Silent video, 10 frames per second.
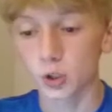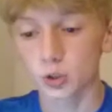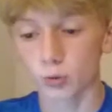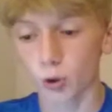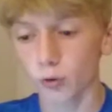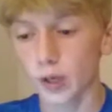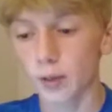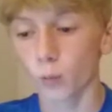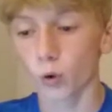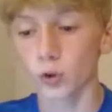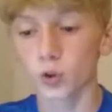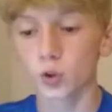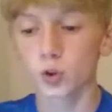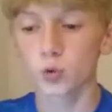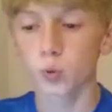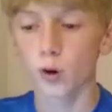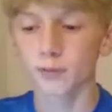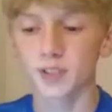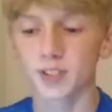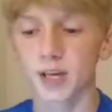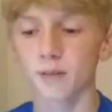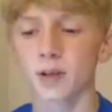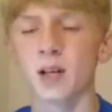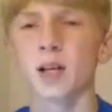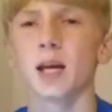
So Notre Dame won 12-7.